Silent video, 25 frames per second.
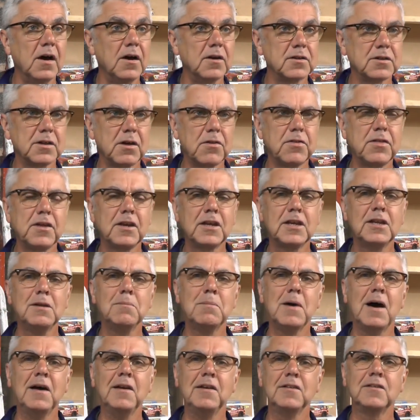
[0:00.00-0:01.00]
So thinking
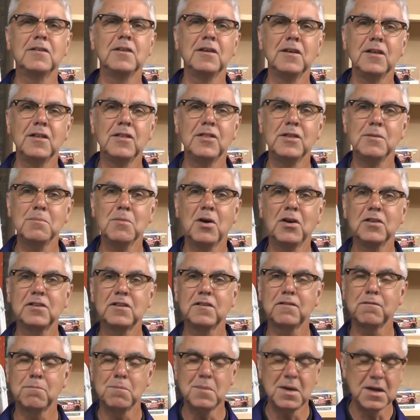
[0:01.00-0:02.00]
about it, it
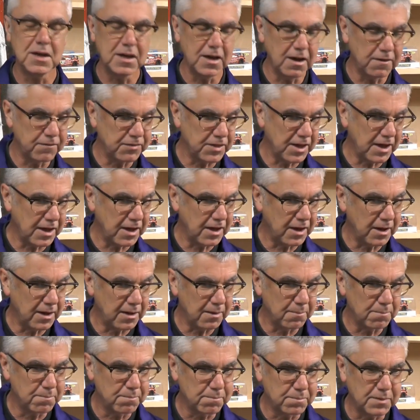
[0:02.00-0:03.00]
reminded me of
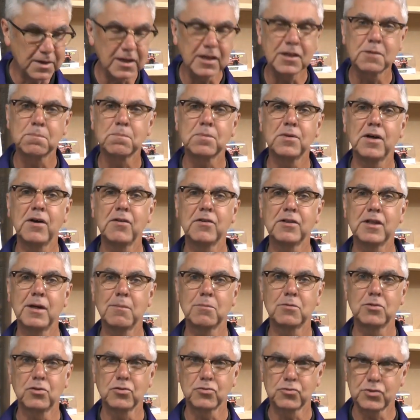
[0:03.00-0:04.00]
that kids
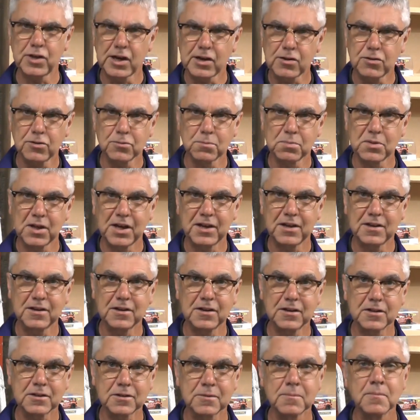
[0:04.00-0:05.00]
program called Record
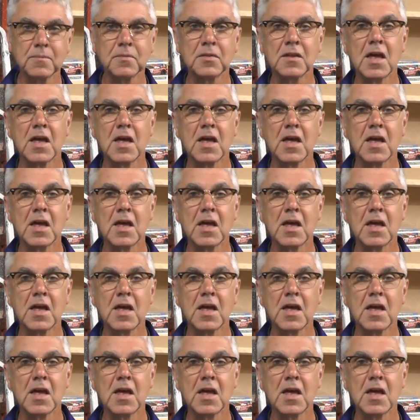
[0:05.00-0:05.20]
Breakers,